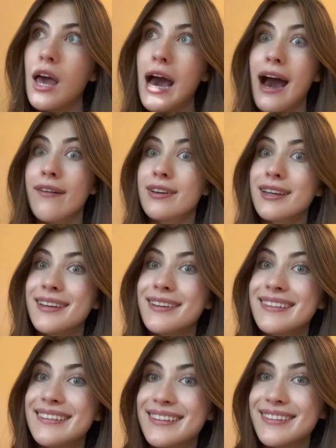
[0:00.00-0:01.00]

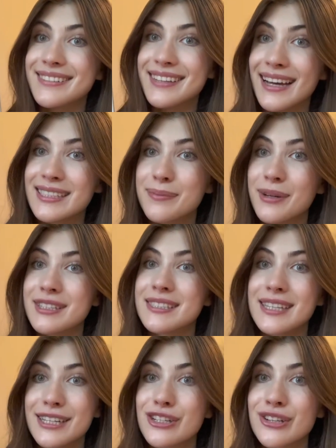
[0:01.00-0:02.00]
Having your textbooks
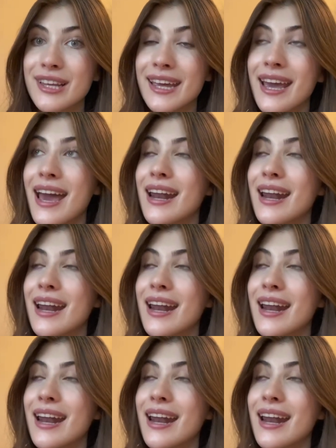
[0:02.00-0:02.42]
digitally,